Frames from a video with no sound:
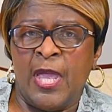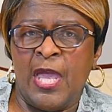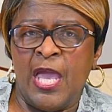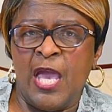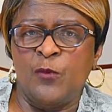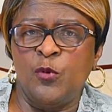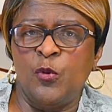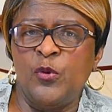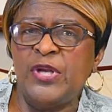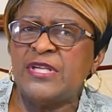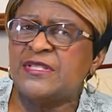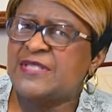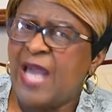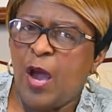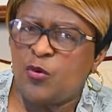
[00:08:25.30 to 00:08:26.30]
And when we
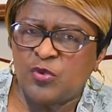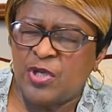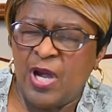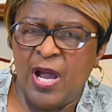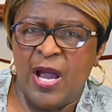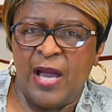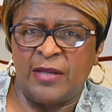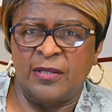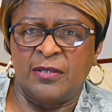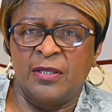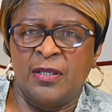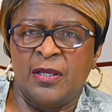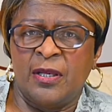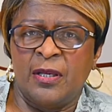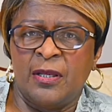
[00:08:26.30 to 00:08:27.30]
doubt God,
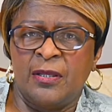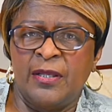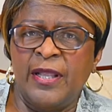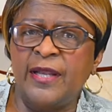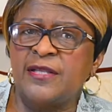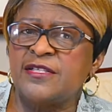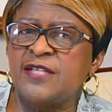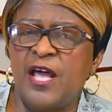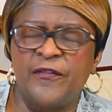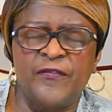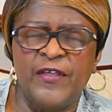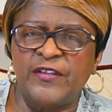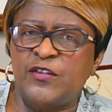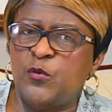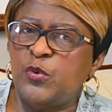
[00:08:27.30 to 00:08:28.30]
let us not
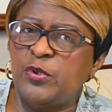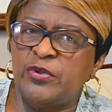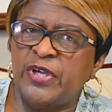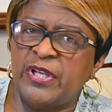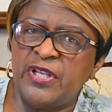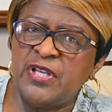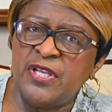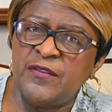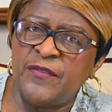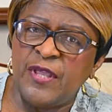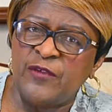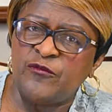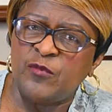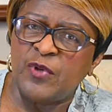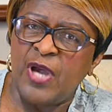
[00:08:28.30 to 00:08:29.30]
think that we will get
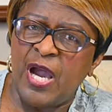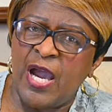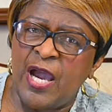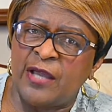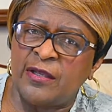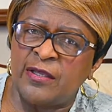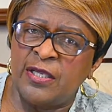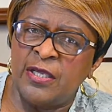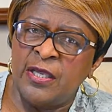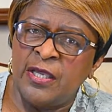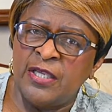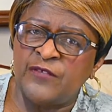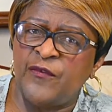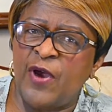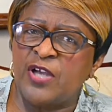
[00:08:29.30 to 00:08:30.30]
anything from God
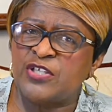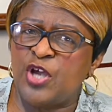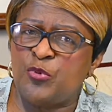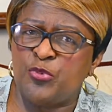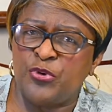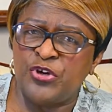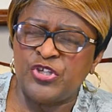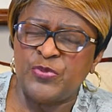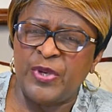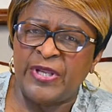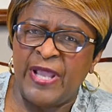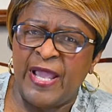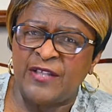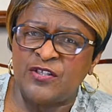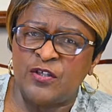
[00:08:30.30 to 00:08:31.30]
as far as our prayers being
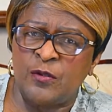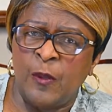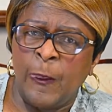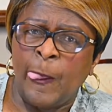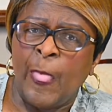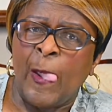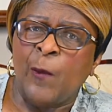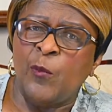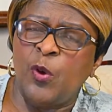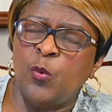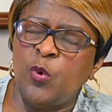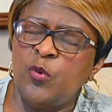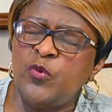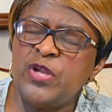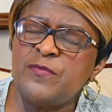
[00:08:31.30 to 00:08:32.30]
answered. But
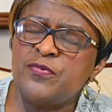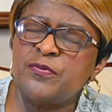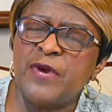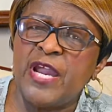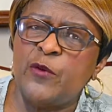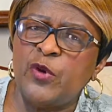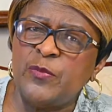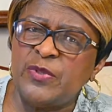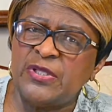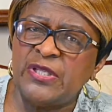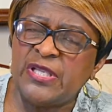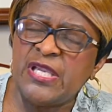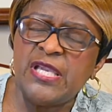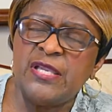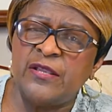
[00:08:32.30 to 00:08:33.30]
when we pray and we
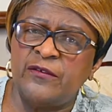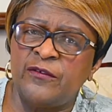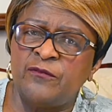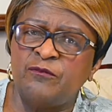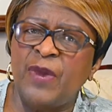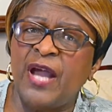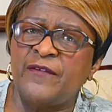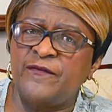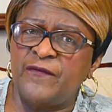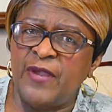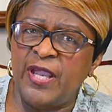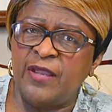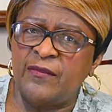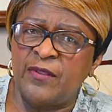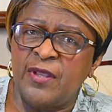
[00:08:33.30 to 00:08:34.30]
believe by
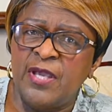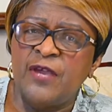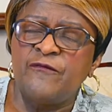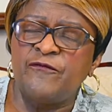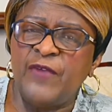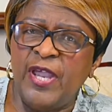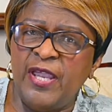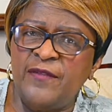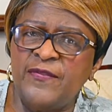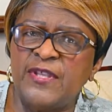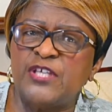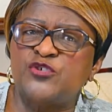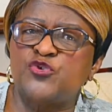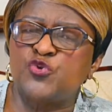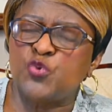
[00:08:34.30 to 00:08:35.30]
faith, faith
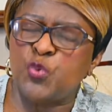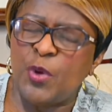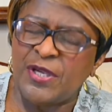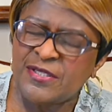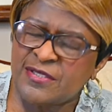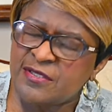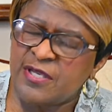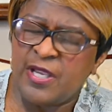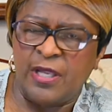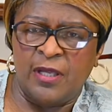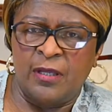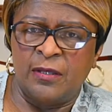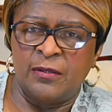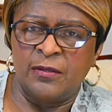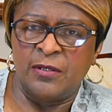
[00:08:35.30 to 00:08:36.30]
is trusting
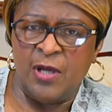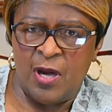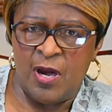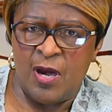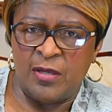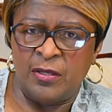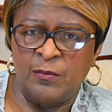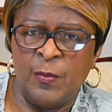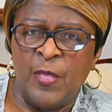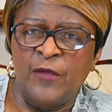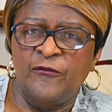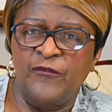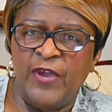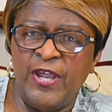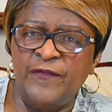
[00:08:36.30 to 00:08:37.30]
God.
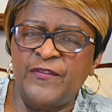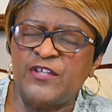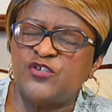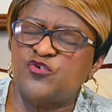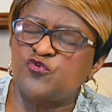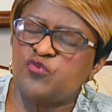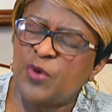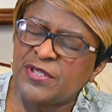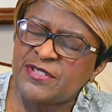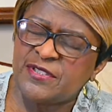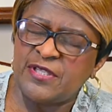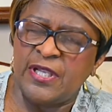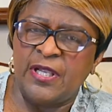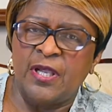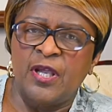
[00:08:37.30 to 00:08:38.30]
Faith is
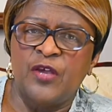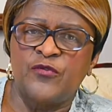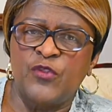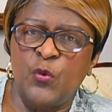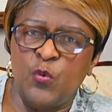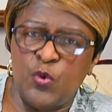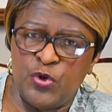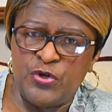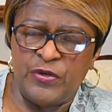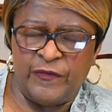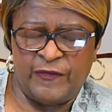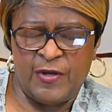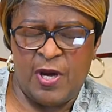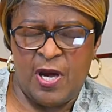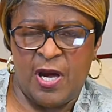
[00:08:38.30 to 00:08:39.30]
trusting the word of
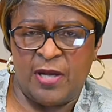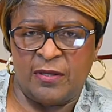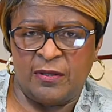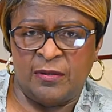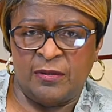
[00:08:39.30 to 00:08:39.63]
God.